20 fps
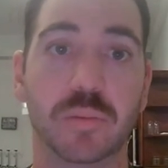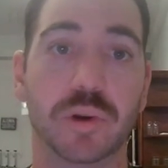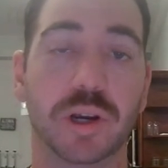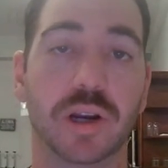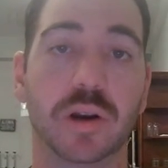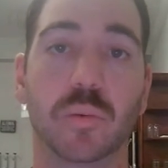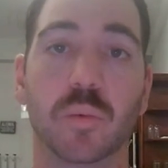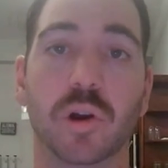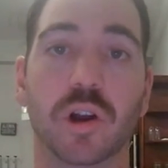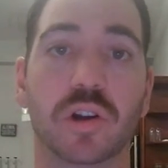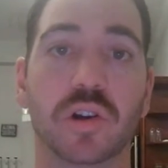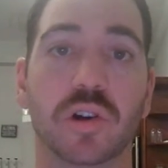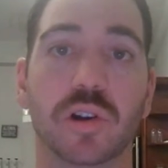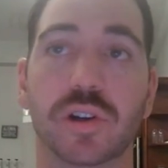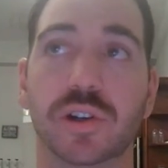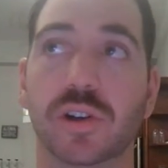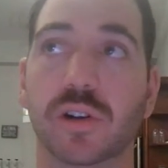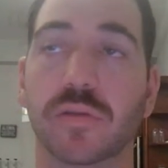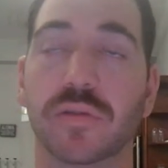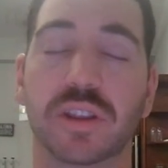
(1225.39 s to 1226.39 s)
We're going to work
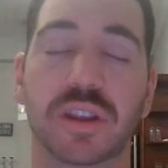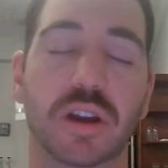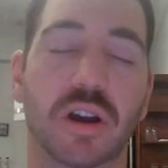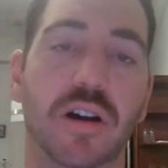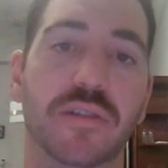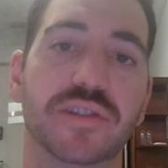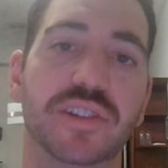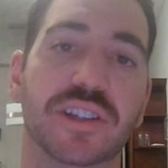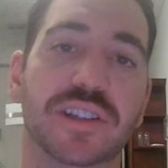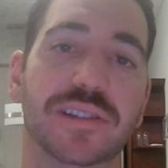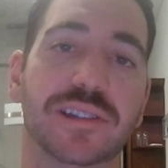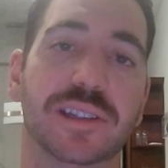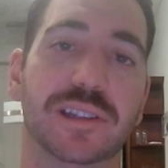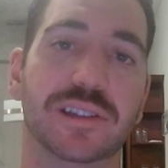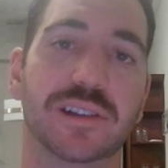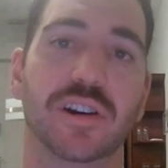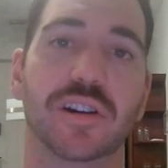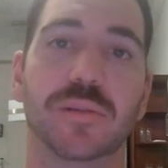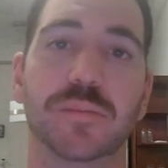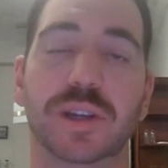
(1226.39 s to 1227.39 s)
on it over the offseason to
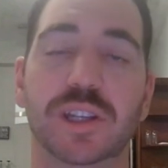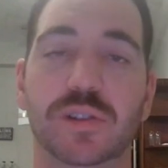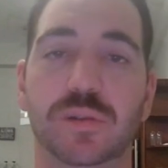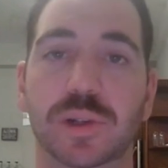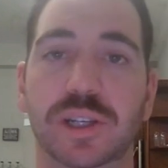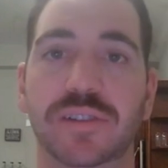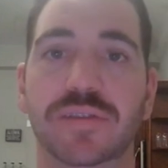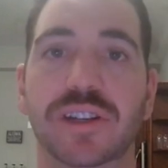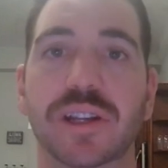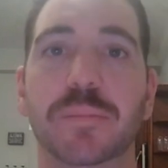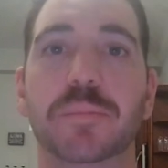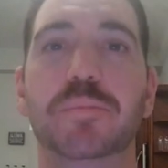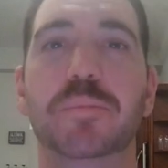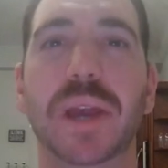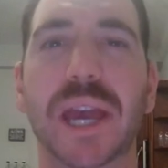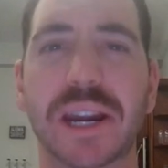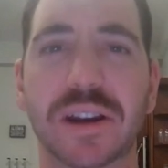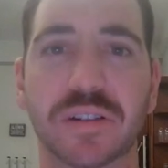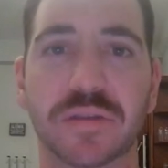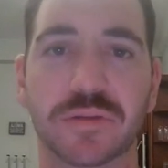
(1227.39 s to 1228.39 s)
turn him into even a
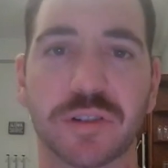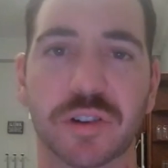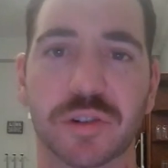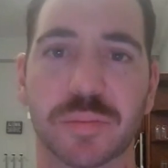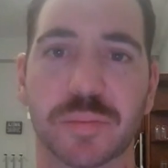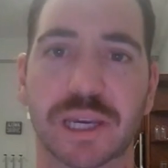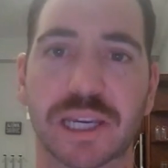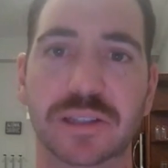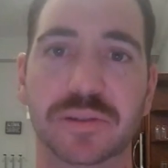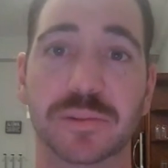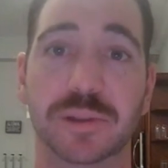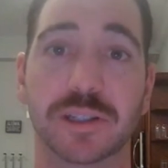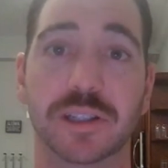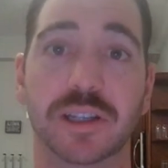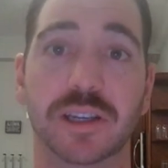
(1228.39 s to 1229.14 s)
better first baseman.